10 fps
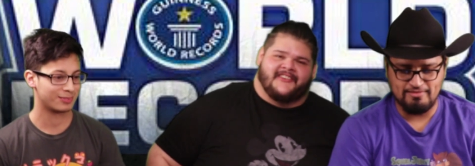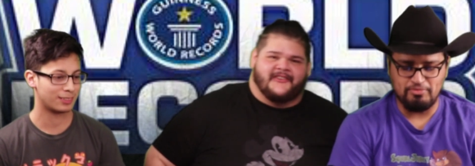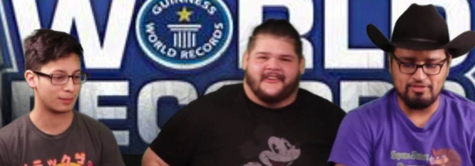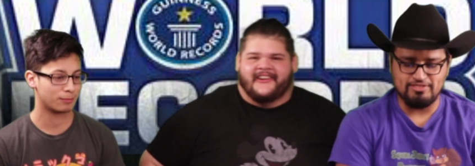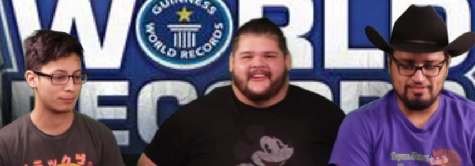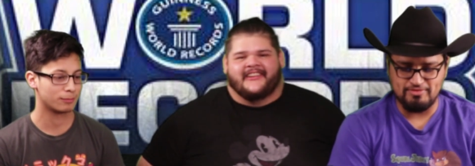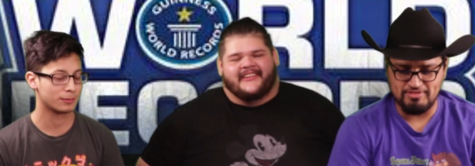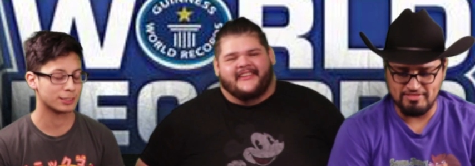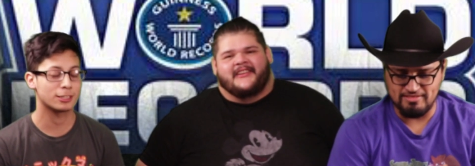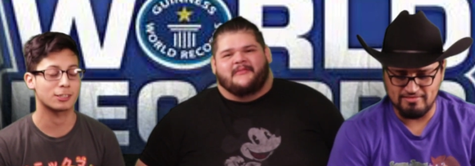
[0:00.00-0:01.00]
Speaker 1: I'm pretty sure it's what
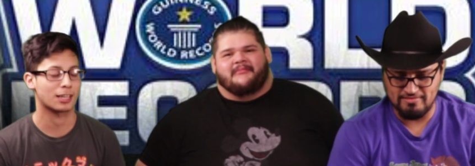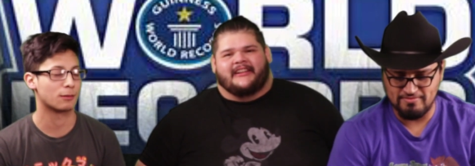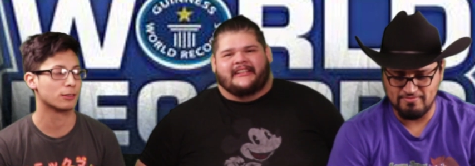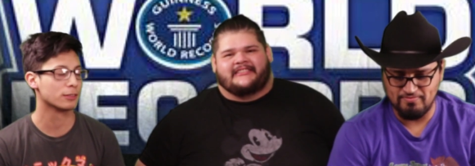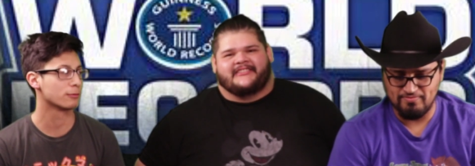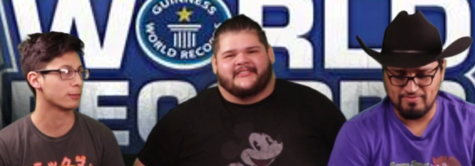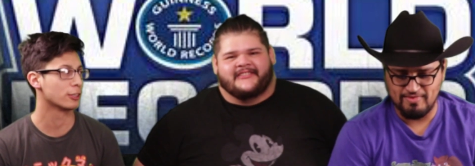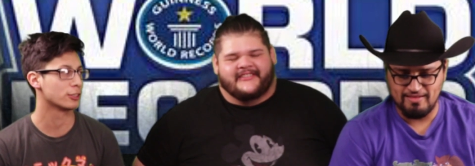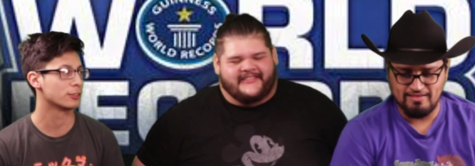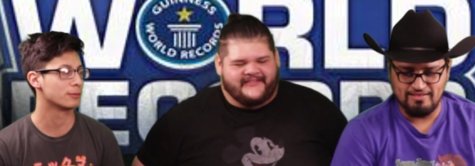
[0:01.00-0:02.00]
you said. Something. Well, let's
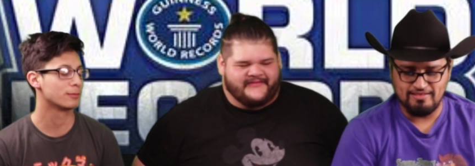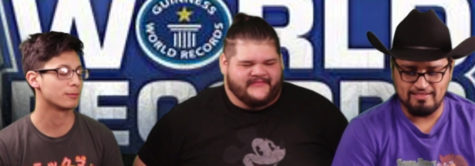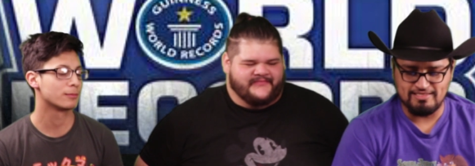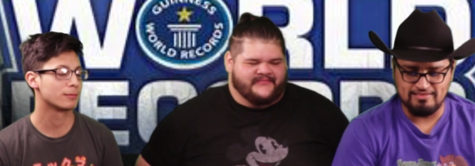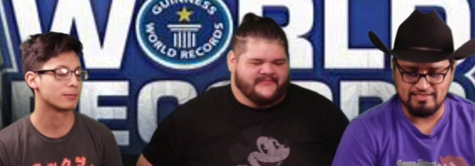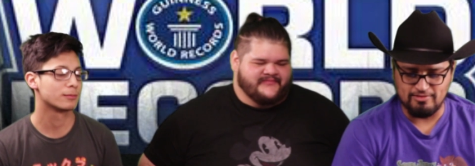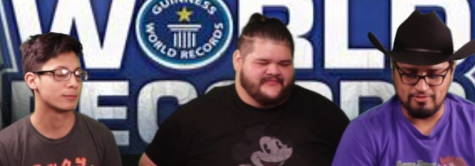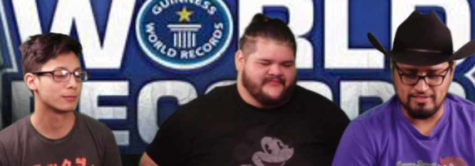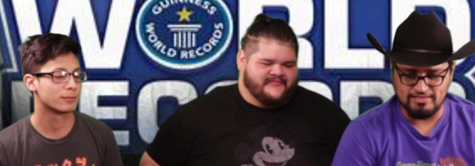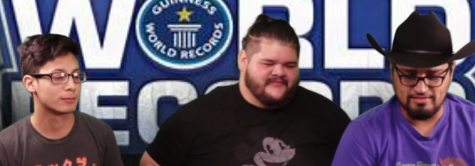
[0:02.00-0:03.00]
do it. it. Sounds like
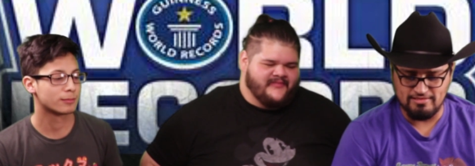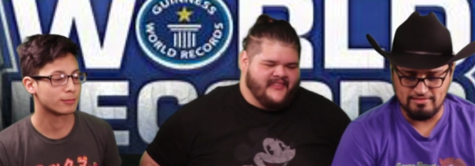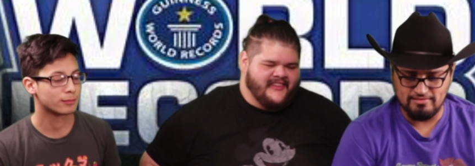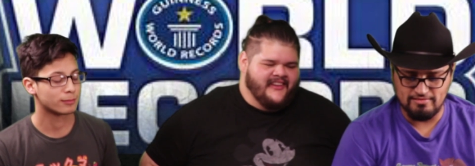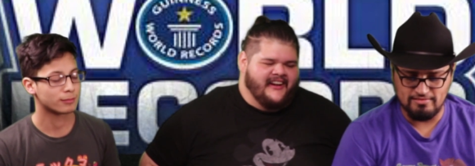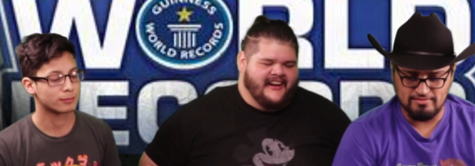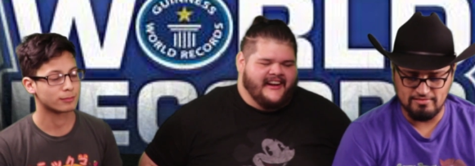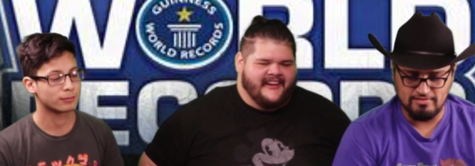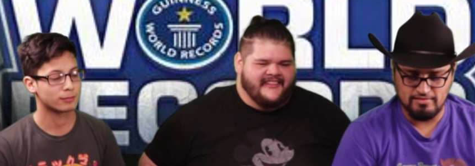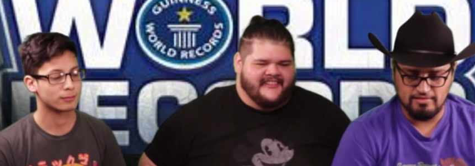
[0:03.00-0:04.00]
what you said. All
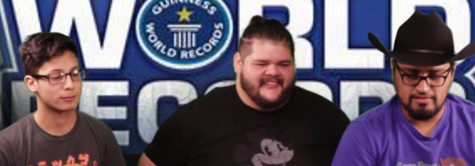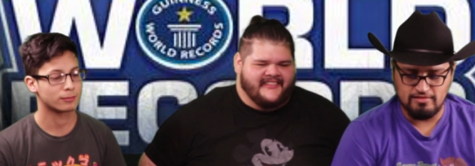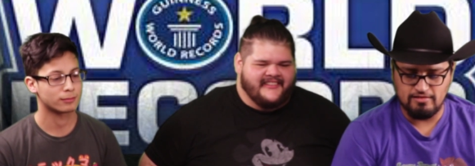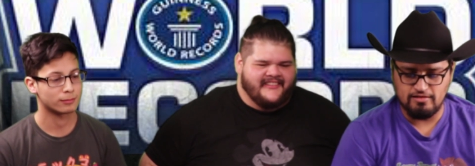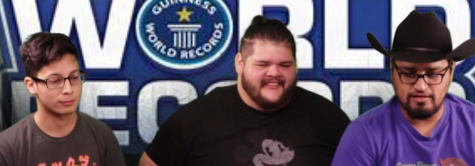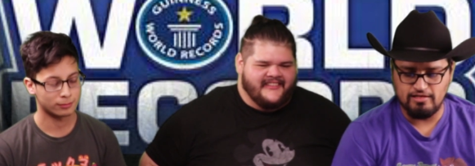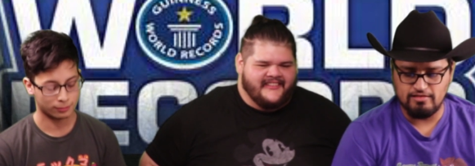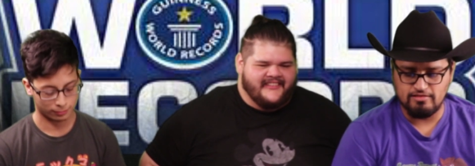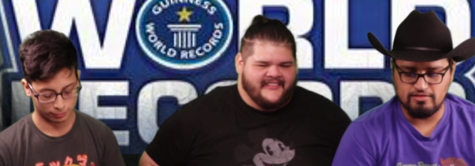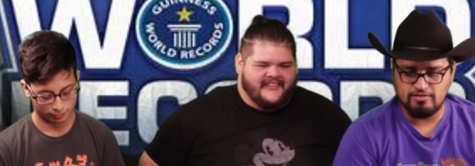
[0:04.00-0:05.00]
right. All right.
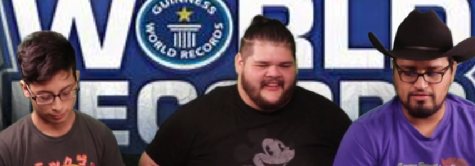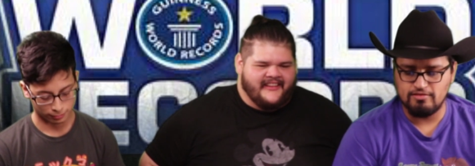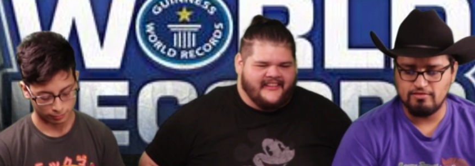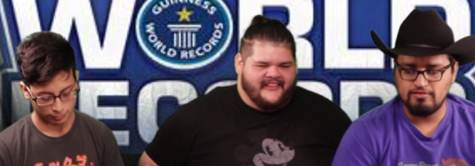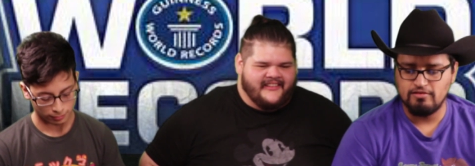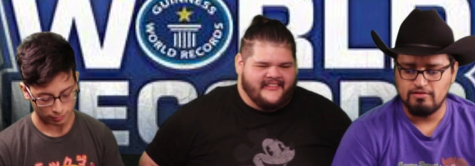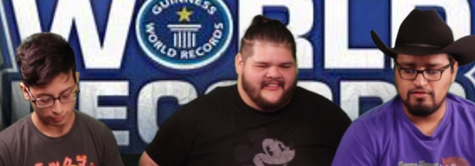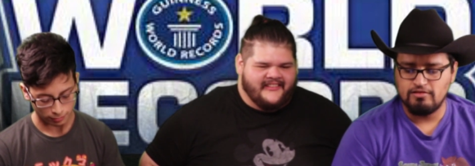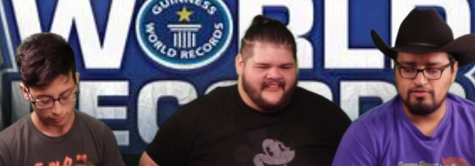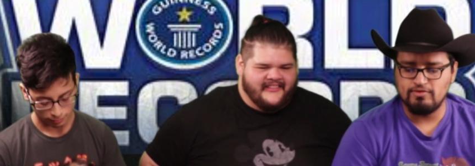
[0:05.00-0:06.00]

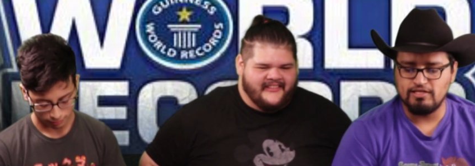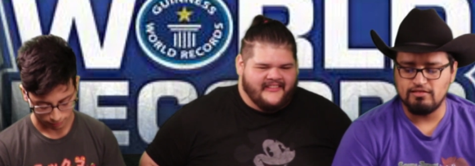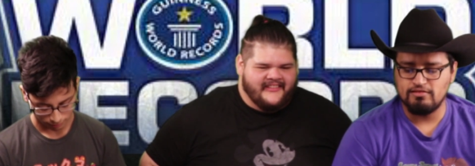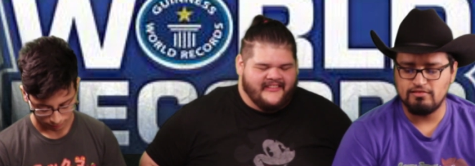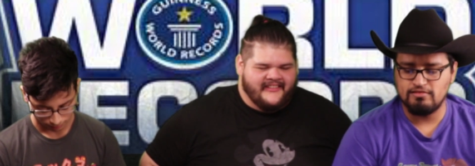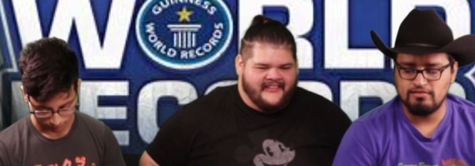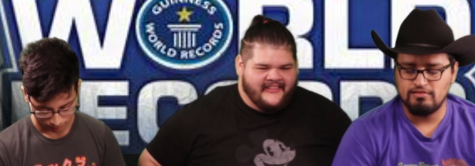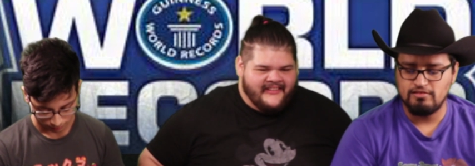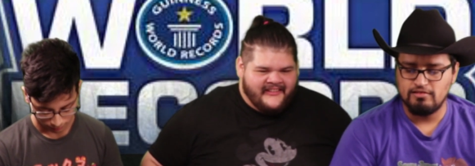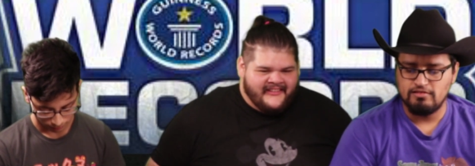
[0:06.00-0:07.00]
Speaker 2: Three,
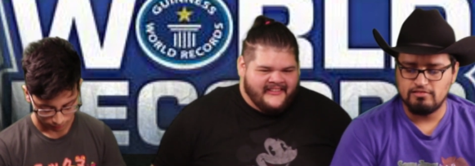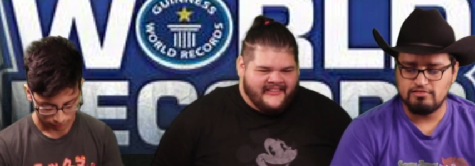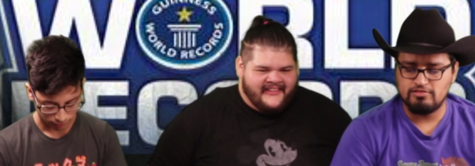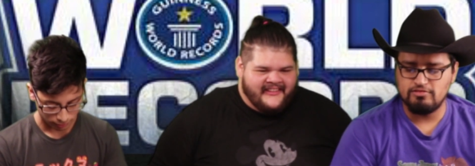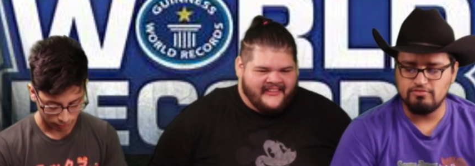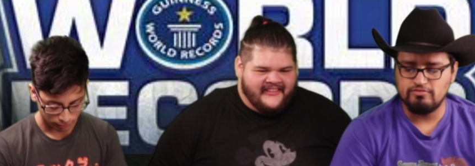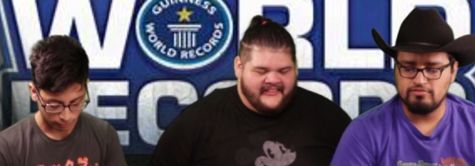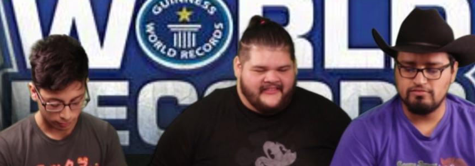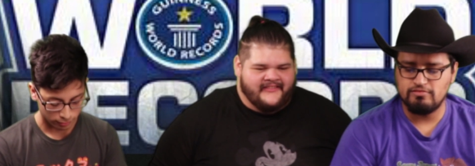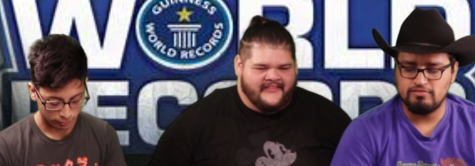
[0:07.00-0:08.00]
two,
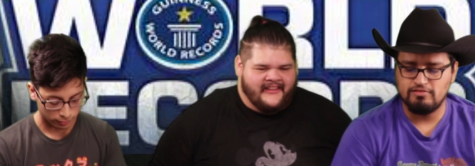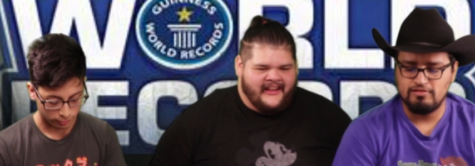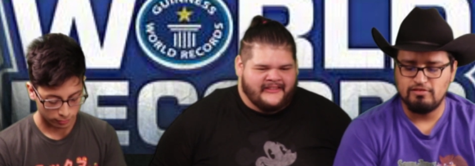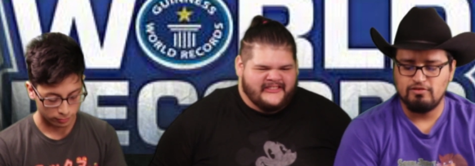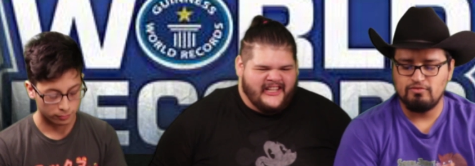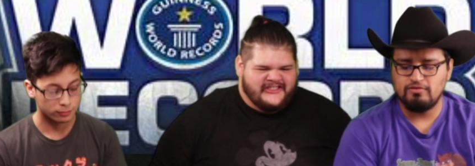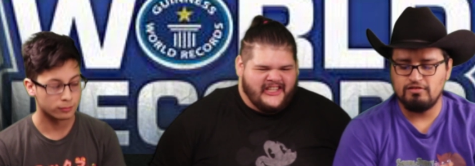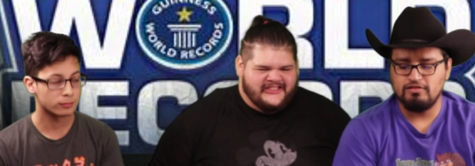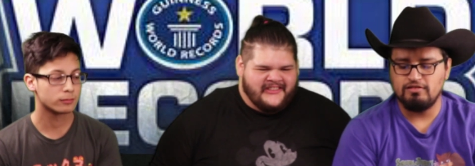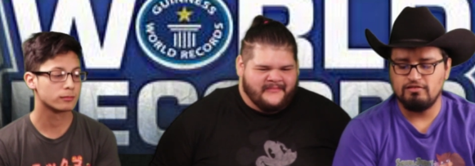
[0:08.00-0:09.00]

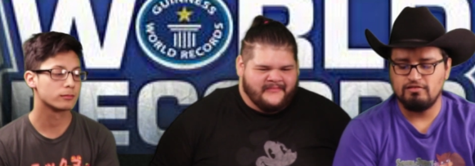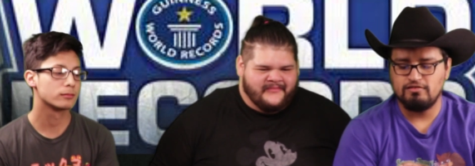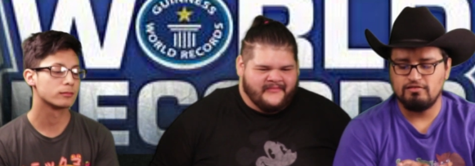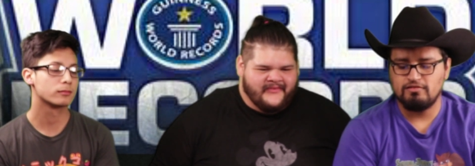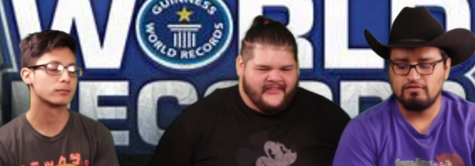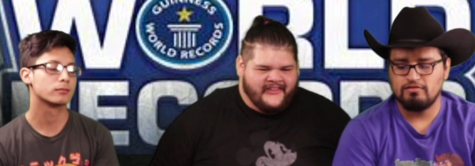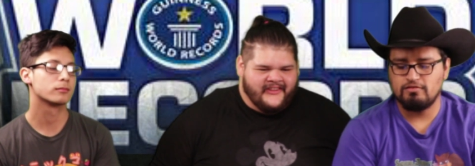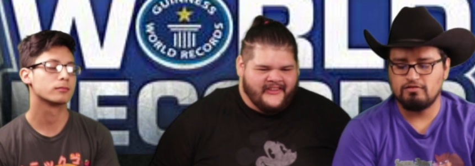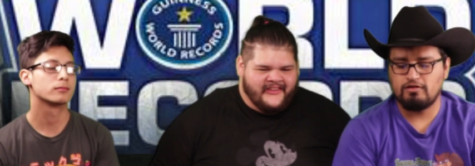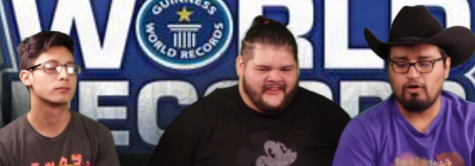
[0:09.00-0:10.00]
one,
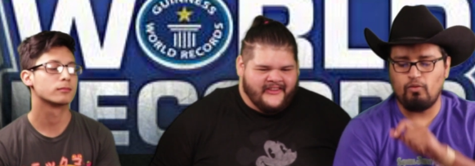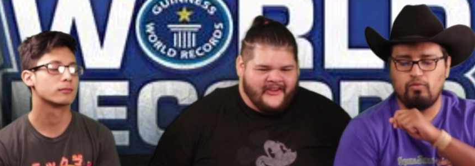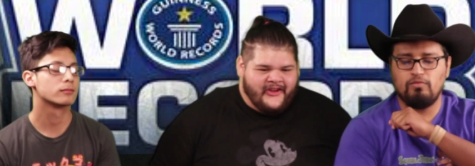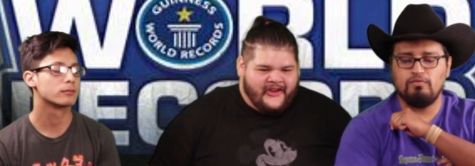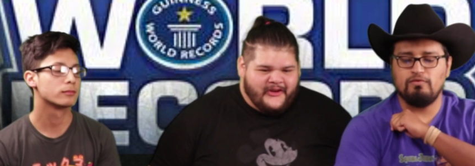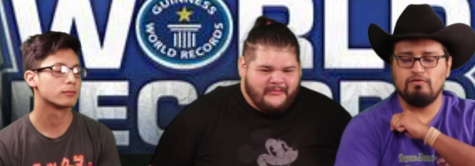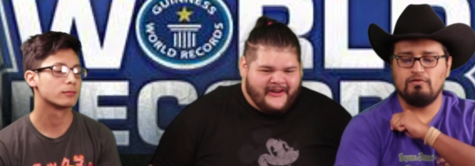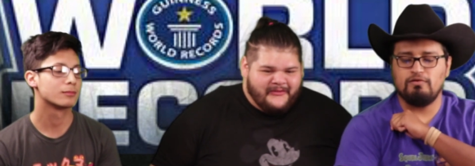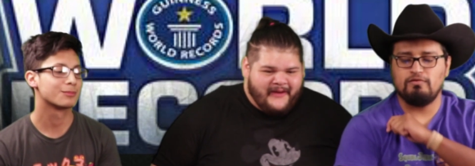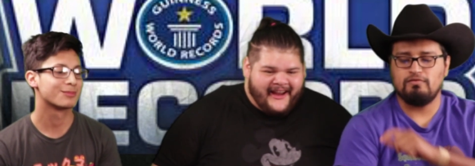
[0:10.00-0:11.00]
go.
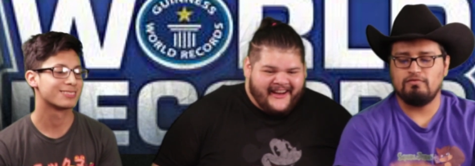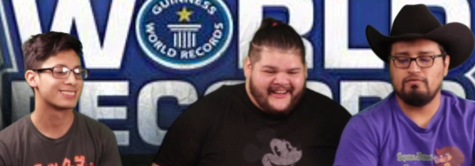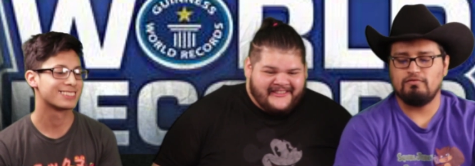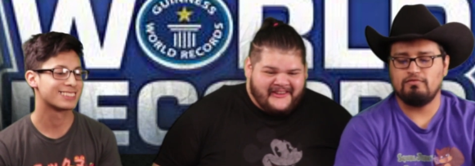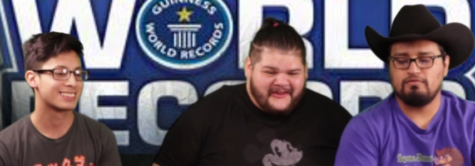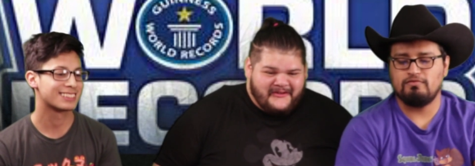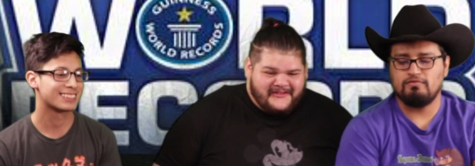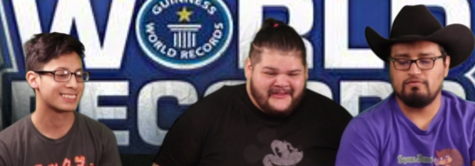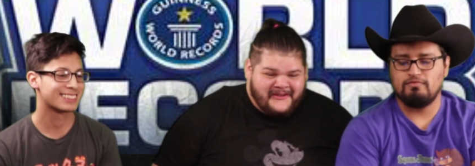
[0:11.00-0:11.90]
But is mine gonna tell you